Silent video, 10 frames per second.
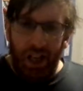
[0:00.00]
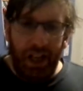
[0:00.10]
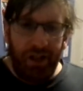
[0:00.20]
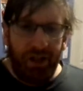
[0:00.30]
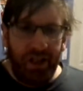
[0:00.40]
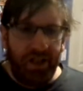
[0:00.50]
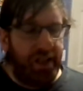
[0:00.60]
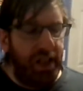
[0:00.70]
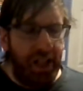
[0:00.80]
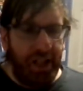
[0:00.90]
It's
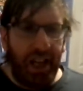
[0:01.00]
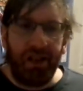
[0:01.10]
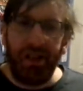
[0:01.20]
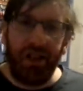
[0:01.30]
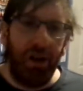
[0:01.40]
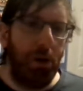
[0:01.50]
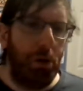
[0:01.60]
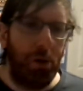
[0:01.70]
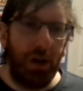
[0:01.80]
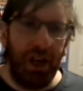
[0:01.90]
just that's just
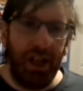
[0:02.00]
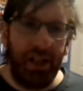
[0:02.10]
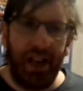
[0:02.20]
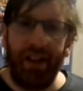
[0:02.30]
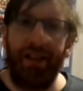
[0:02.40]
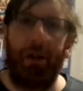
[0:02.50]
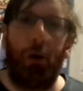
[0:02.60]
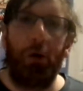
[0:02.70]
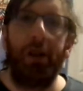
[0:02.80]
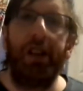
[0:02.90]
who that's the
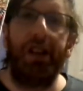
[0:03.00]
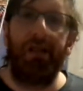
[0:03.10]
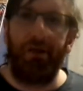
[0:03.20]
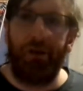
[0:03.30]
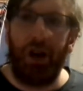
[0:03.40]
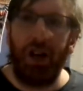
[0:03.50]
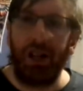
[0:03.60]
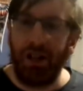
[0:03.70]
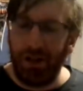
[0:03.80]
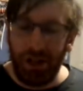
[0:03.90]
only
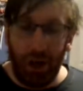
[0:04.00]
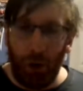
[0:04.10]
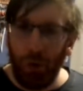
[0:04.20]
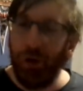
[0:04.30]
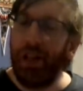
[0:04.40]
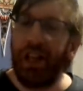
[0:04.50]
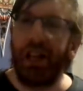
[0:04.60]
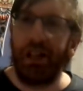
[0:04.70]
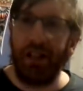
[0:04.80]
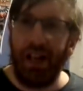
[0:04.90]
vlog, the
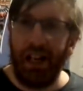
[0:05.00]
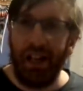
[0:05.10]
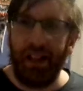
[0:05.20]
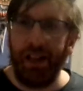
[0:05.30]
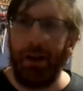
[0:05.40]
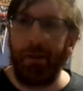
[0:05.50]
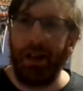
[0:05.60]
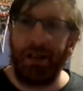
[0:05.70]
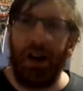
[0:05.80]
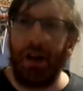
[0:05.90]
only uh, thing I'm
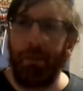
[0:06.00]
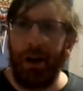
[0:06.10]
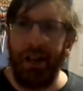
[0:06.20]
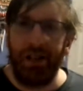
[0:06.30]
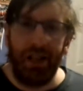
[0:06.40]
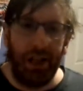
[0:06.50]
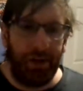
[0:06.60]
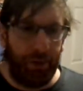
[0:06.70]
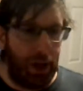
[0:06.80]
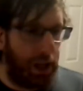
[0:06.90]
going to talk about today's
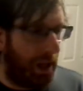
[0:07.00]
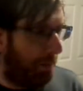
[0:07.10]
vlog.